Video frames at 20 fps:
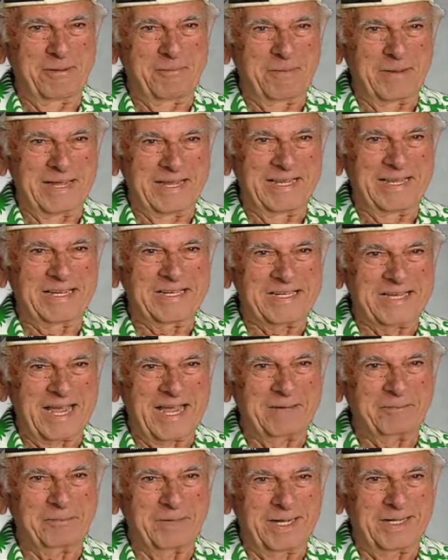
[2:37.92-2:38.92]
were being
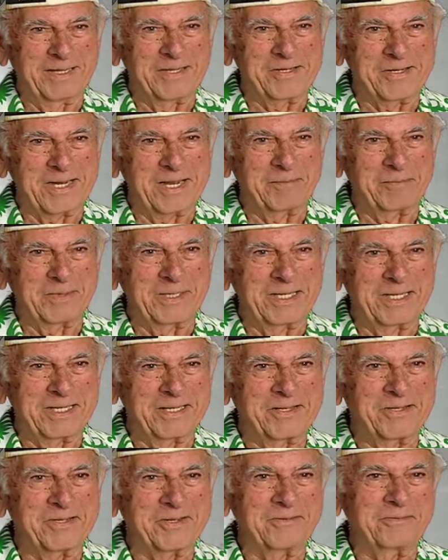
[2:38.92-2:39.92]
attacked by the
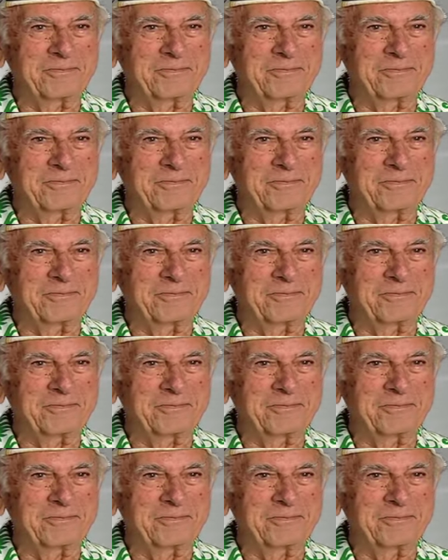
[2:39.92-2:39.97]
Japanese.